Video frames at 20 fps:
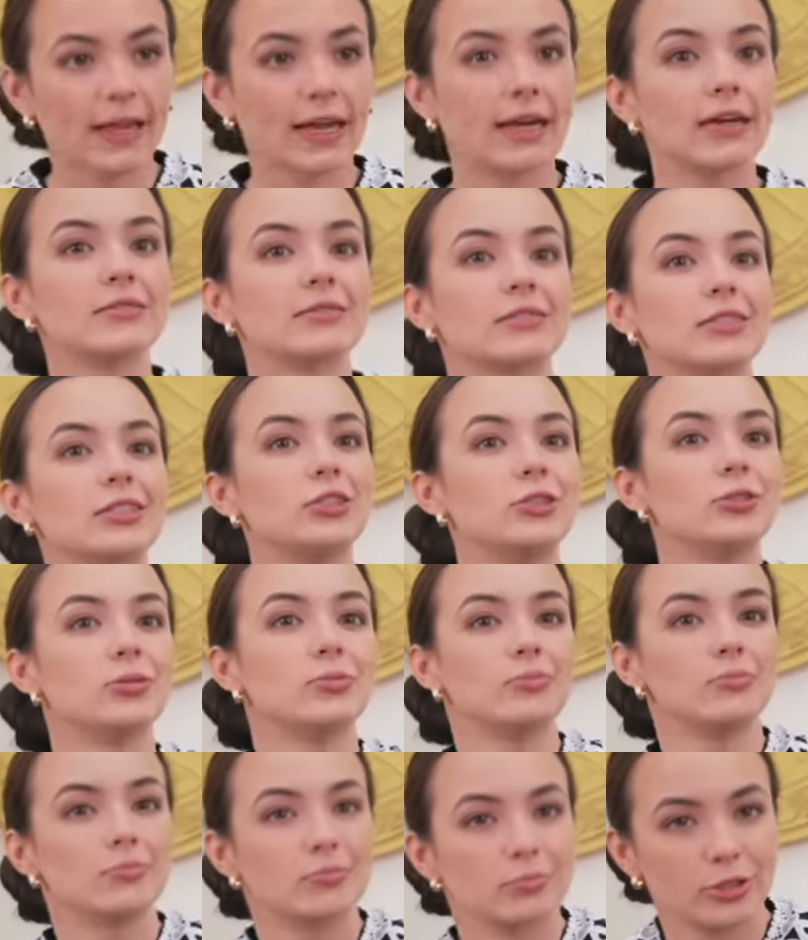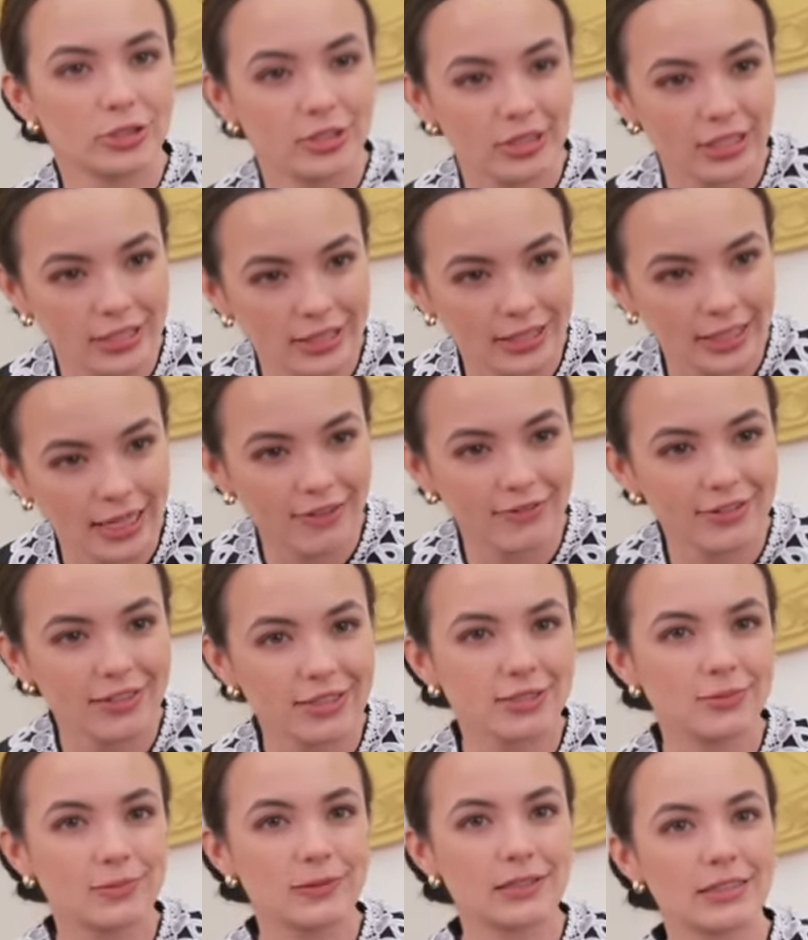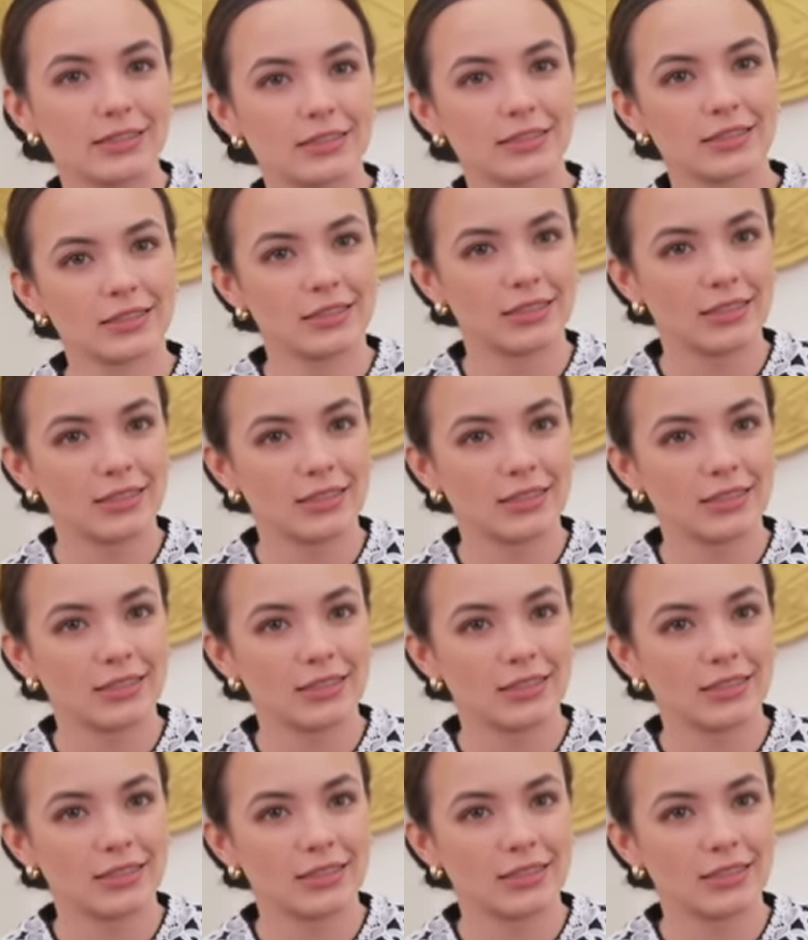Okay, can you present the evidence, please?